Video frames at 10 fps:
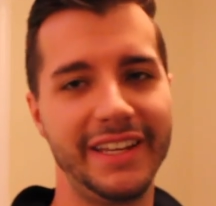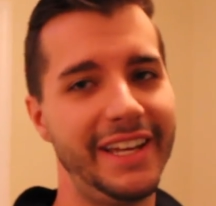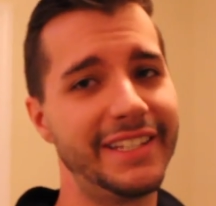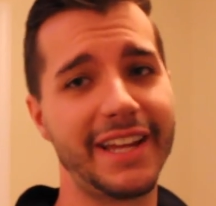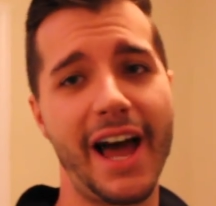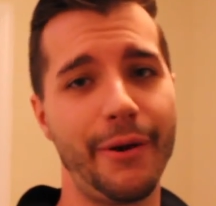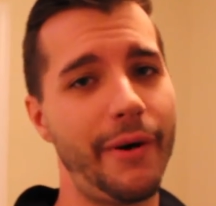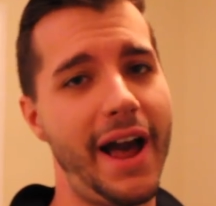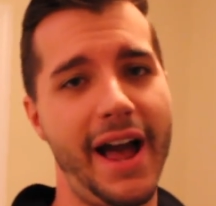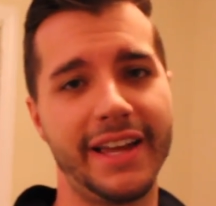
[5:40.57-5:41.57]
it's out of
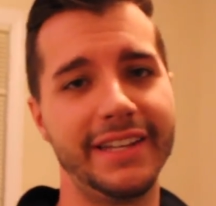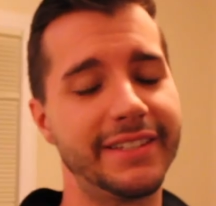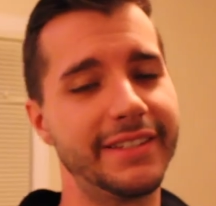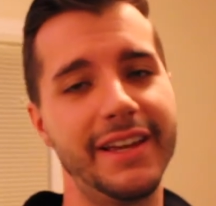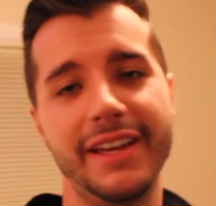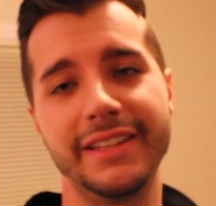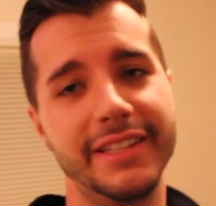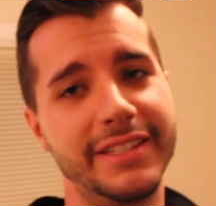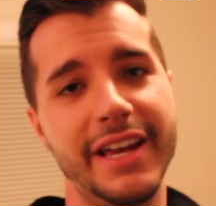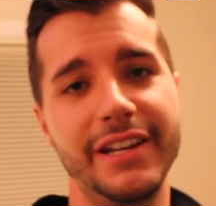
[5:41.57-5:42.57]
whack.
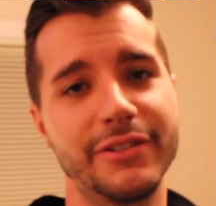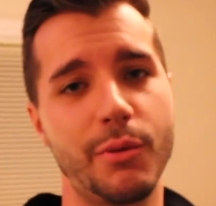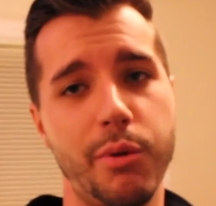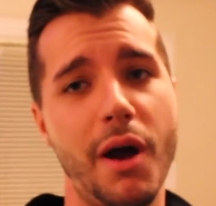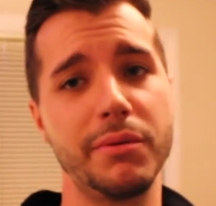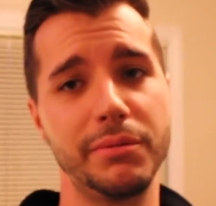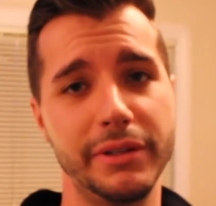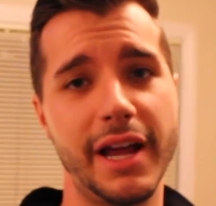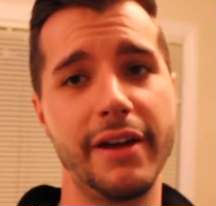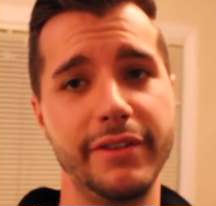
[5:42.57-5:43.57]
The settings are
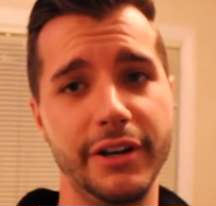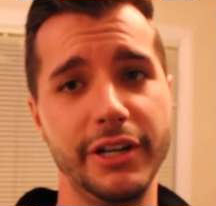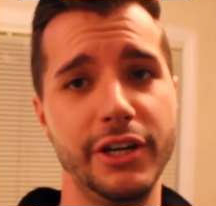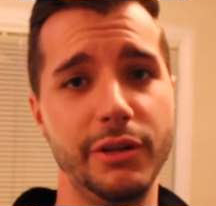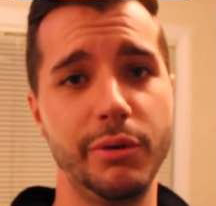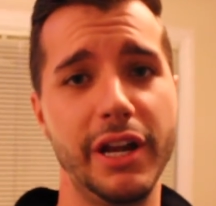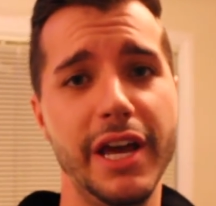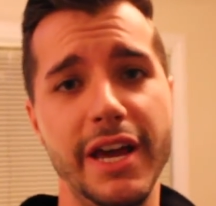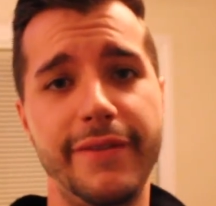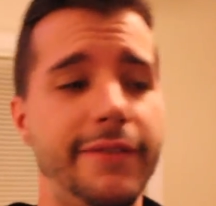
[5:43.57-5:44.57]
probably not very good. But
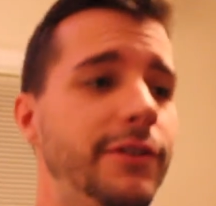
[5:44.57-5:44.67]
if I